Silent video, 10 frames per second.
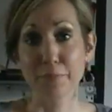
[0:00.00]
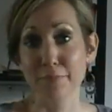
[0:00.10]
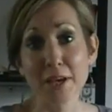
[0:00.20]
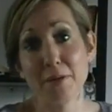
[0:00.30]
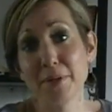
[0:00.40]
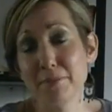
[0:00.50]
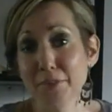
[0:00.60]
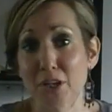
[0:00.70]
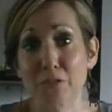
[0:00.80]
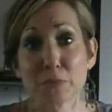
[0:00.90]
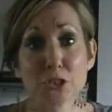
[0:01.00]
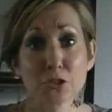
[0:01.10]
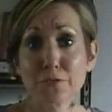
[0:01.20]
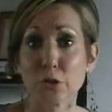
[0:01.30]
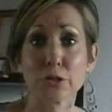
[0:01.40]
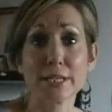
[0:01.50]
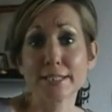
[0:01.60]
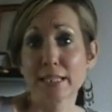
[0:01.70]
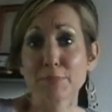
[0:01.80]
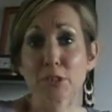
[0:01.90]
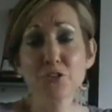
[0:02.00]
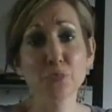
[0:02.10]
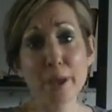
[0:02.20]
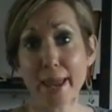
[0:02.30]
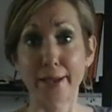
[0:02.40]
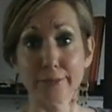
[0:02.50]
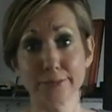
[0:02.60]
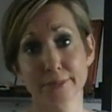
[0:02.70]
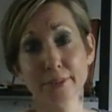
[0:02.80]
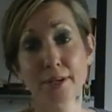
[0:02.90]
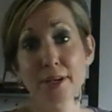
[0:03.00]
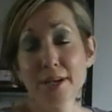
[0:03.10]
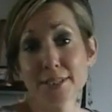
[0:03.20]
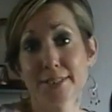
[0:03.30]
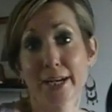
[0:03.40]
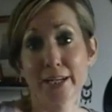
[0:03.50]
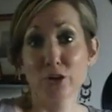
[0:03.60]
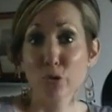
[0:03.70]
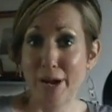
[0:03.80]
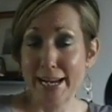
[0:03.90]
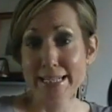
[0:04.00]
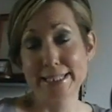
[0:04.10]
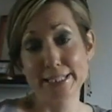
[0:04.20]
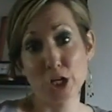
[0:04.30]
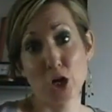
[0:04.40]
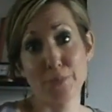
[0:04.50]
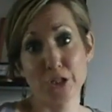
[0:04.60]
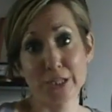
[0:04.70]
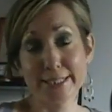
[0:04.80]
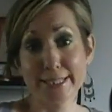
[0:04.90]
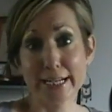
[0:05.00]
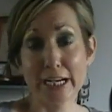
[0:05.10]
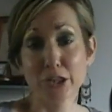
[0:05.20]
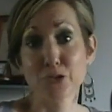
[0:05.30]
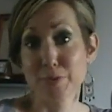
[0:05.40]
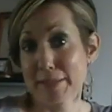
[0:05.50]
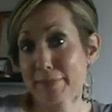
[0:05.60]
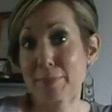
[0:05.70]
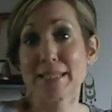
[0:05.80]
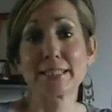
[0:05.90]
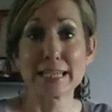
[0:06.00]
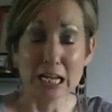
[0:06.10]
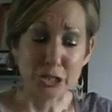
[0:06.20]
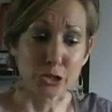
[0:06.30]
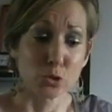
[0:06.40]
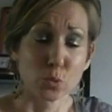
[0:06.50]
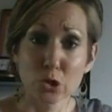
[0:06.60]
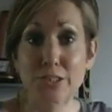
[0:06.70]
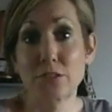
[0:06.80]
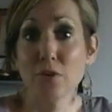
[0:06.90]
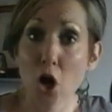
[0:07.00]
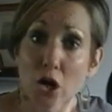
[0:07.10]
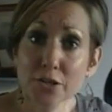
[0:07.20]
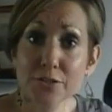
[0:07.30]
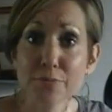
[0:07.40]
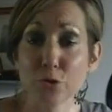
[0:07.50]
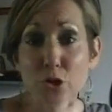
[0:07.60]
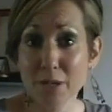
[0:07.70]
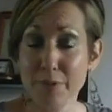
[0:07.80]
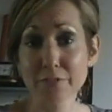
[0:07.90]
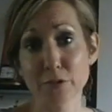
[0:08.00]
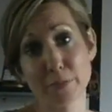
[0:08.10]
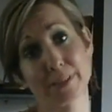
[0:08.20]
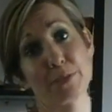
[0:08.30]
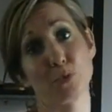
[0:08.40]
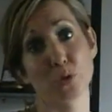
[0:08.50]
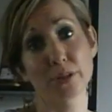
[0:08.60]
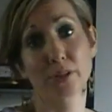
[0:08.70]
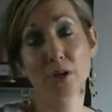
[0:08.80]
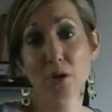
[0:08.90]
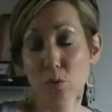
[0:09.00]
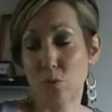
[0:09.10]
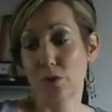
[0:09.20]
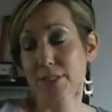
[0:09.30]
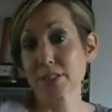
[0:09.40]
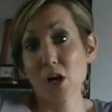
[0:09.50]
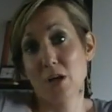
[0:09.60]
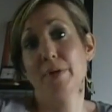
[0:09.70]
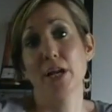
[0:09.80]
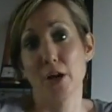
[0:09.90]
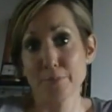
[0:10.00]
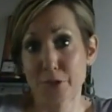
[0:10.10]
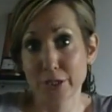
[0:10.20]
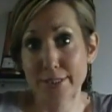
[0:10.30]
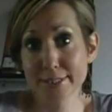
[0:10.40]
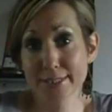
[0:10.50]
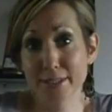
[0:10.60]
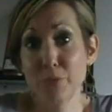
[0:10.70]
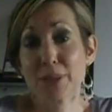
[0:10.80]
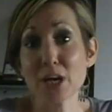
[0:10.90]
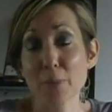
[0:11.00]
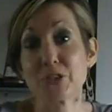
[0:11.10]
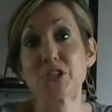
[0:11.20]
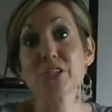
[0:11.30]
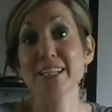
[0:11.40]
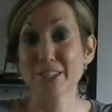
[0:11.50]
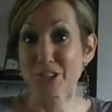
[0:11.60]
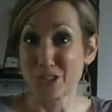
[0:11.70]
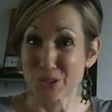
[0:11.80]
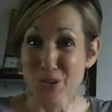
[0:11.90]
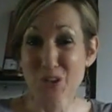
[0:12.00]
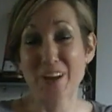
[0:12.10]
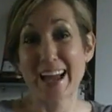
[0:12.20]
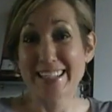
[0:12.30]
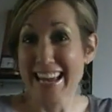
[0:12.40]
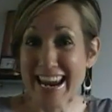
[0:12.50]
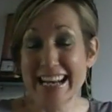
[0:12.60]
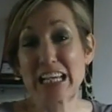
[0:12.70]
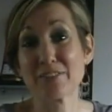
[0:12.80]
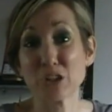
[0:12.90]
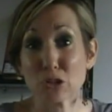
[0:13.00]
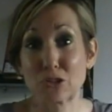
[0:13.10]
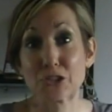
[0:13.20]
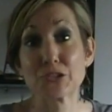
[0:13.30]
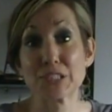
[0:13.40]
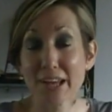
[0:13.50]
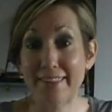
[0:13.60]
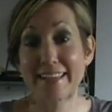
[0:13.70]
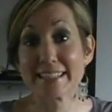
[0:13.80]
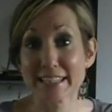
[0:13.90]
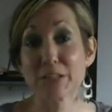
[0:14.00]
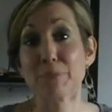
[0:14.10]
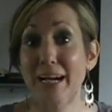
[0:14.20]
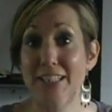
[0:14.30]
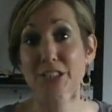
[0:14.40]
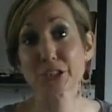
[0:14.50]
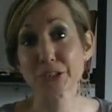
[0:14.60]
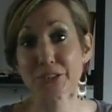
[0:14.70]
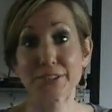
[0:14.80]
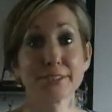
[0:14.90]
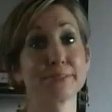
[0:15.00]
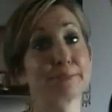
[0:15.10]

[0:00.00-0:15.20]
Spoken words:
Maybe governments could follow the example of Japan, assigning grades to objects that either deem them as national works of art, prohibited from export, or as common objects, with the opportunity to serve as any given culture's authentic ambassadors.